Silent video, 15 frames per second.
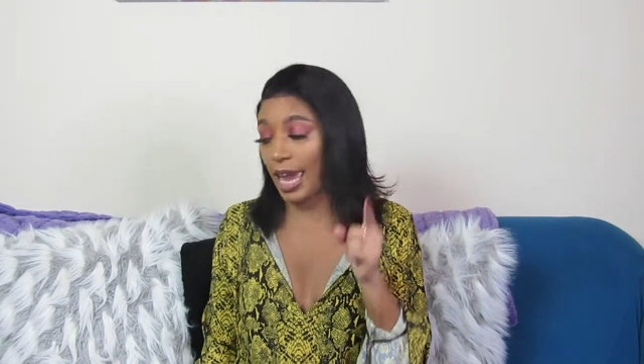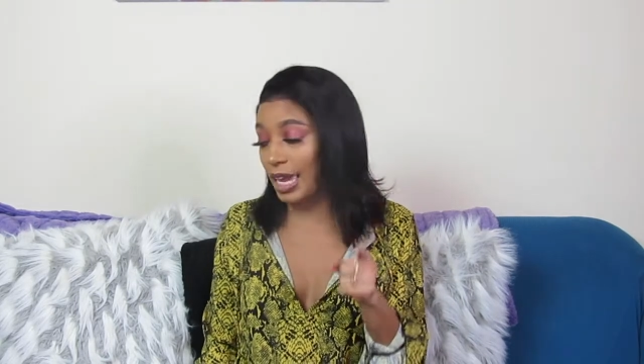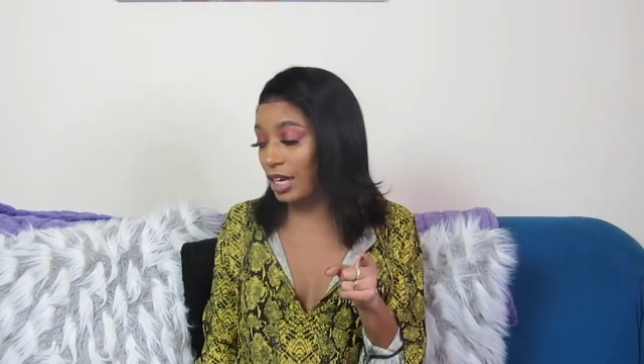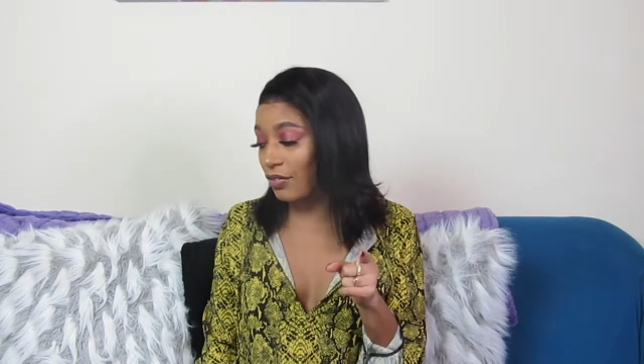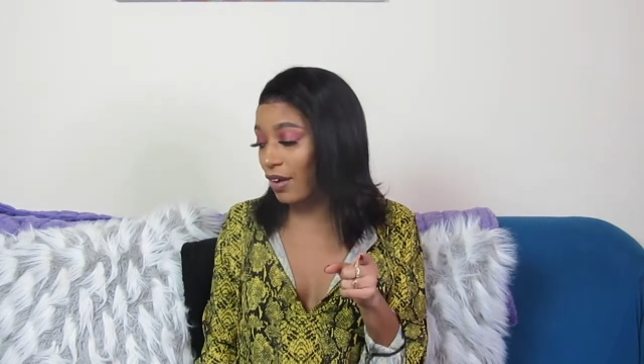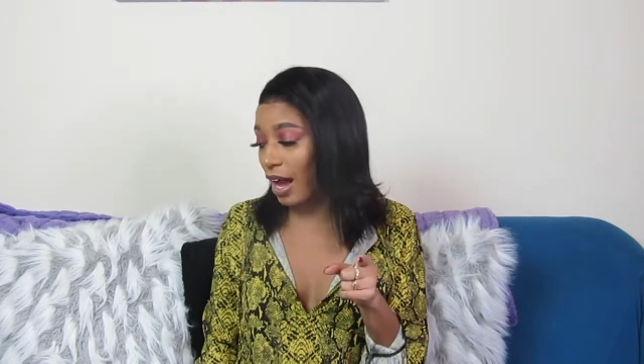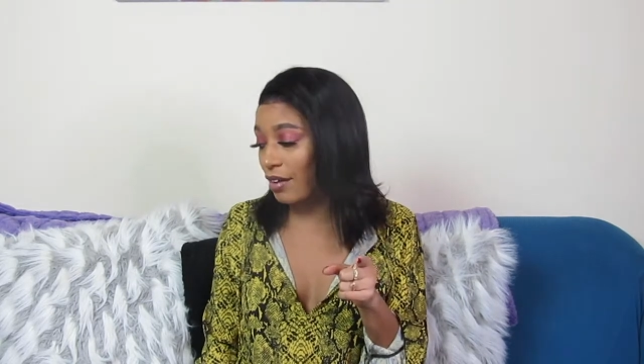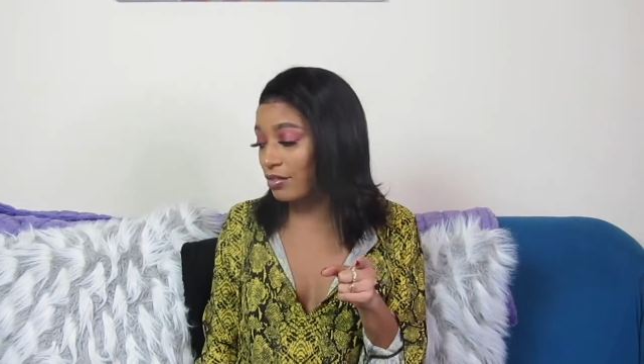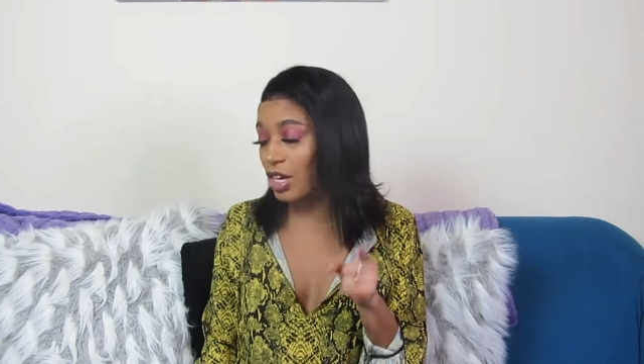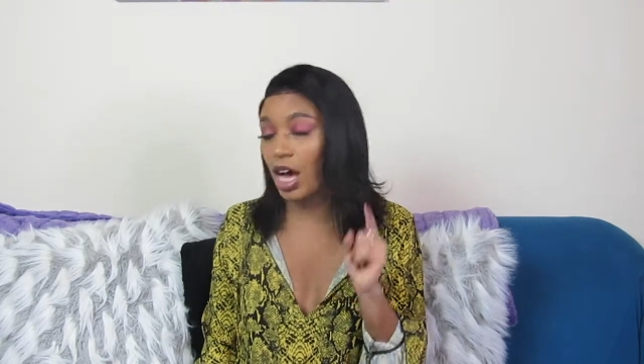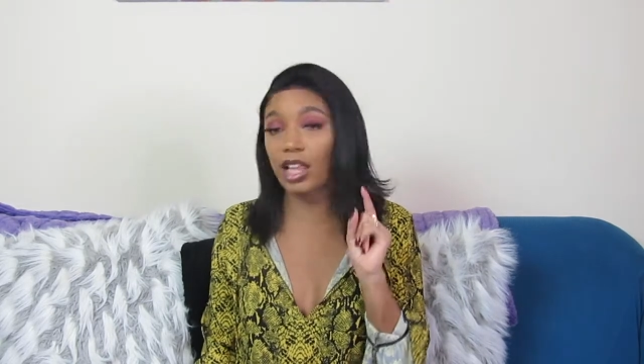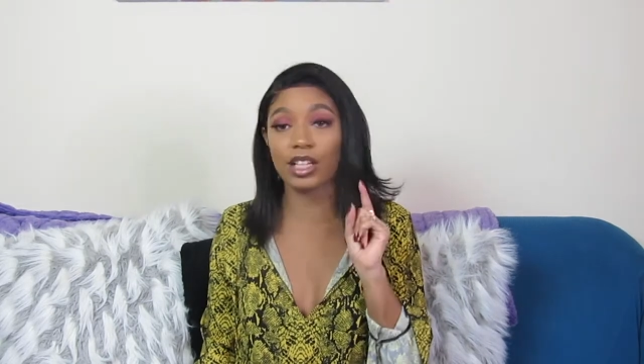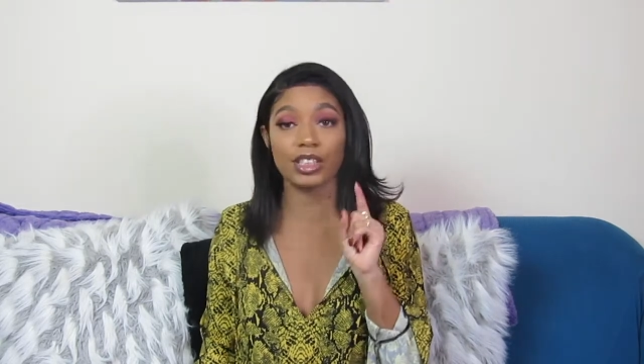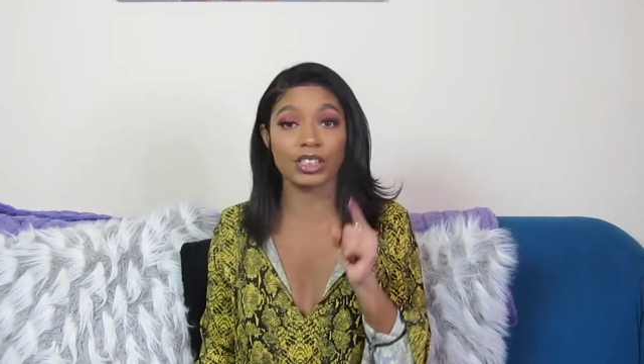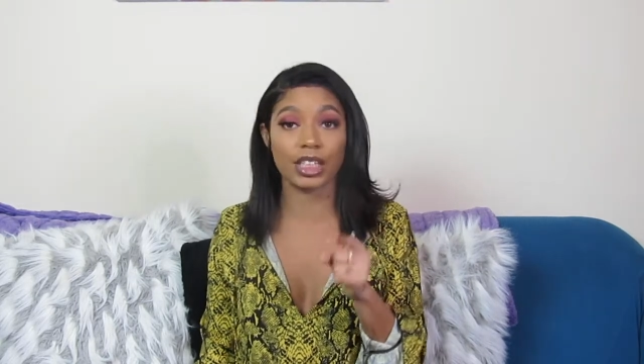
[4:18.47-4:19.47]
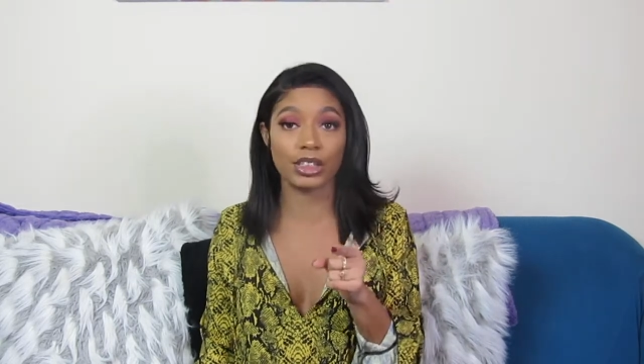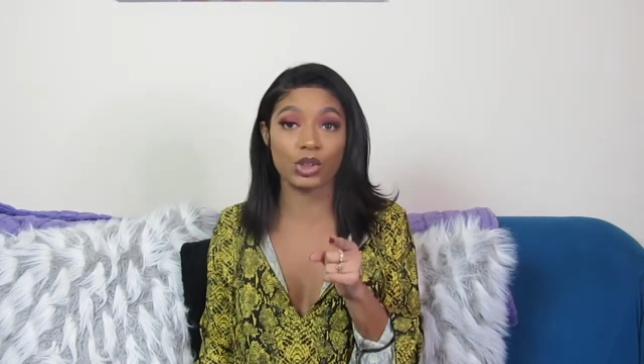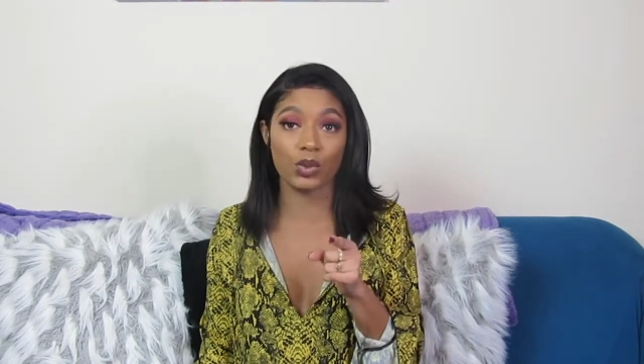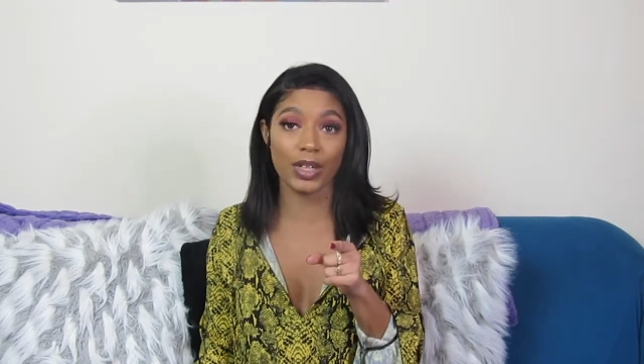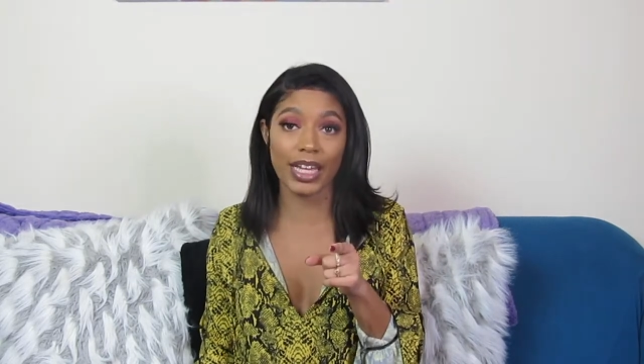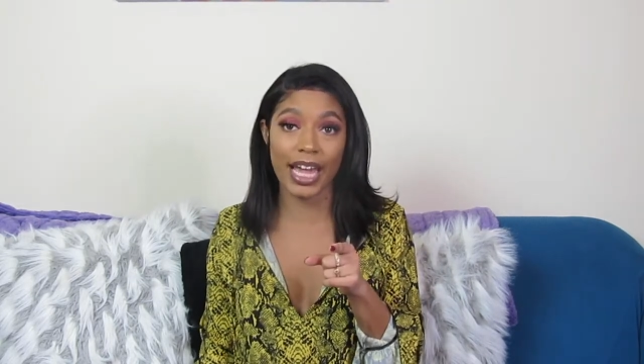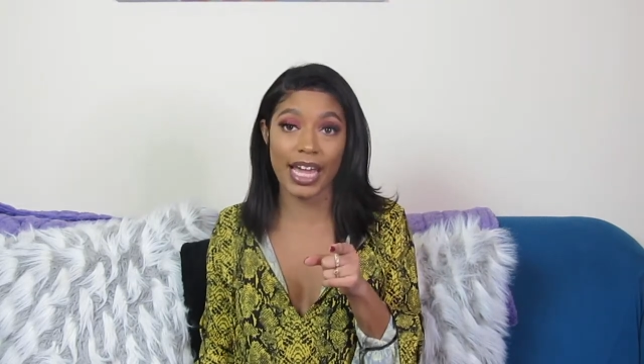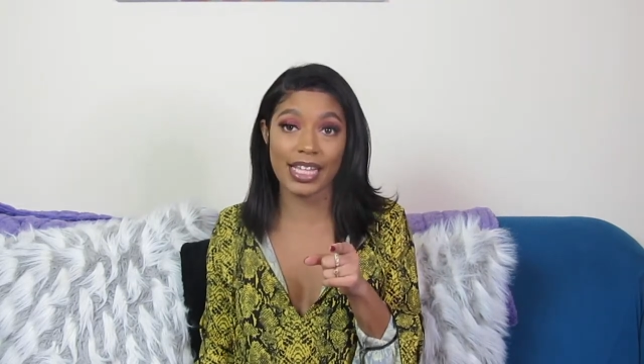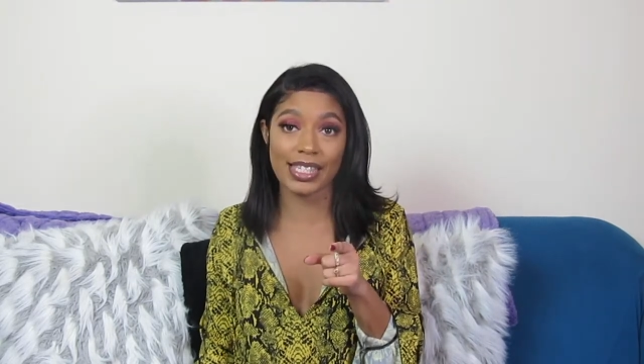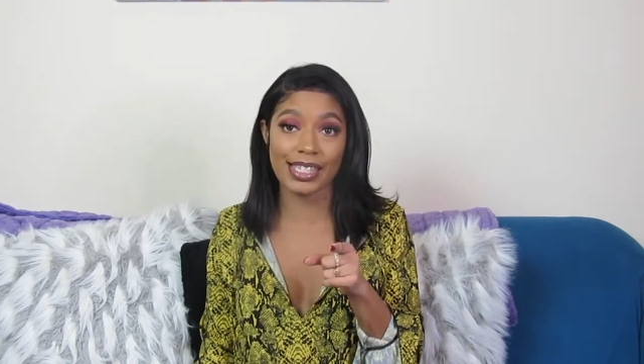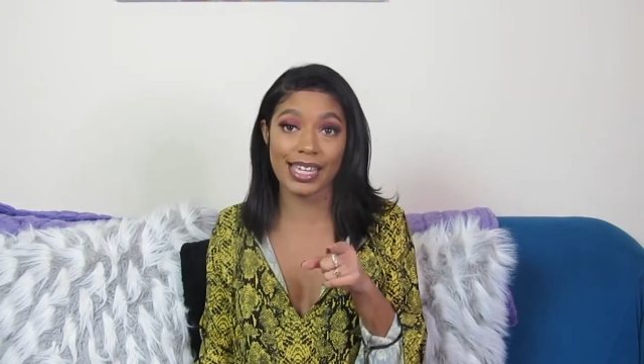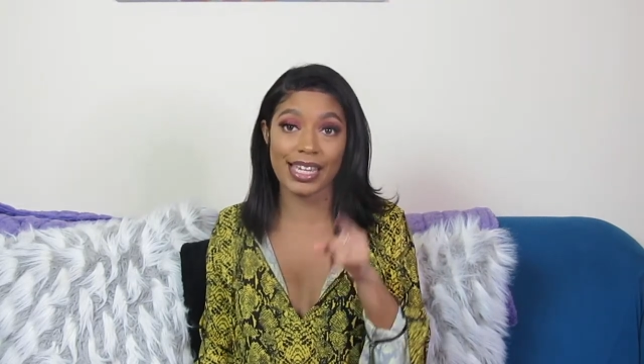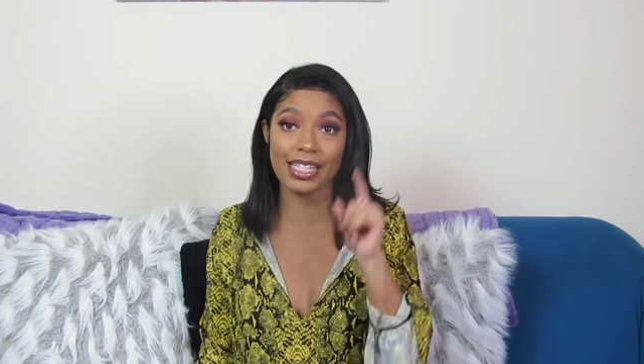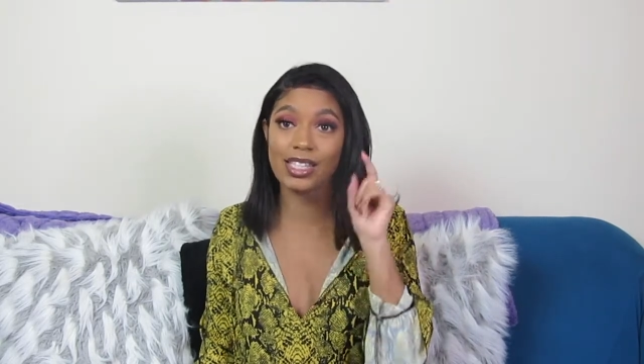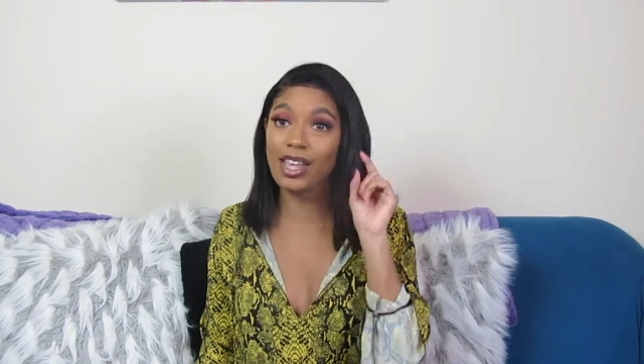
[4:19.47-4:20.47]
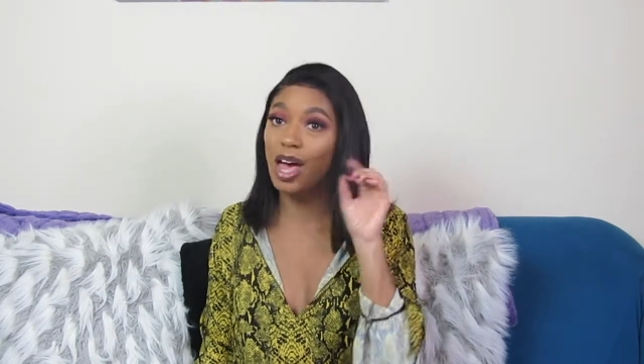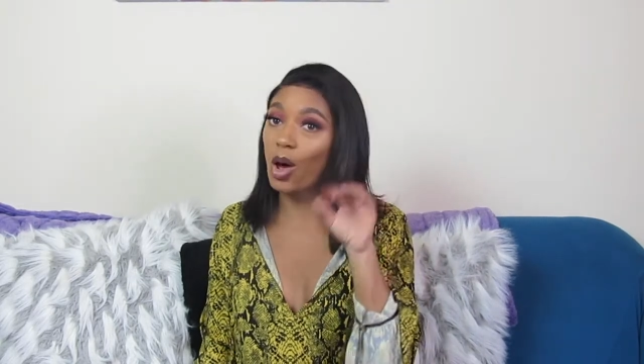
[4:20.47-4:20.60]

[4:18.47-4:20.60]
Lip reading: $85.28,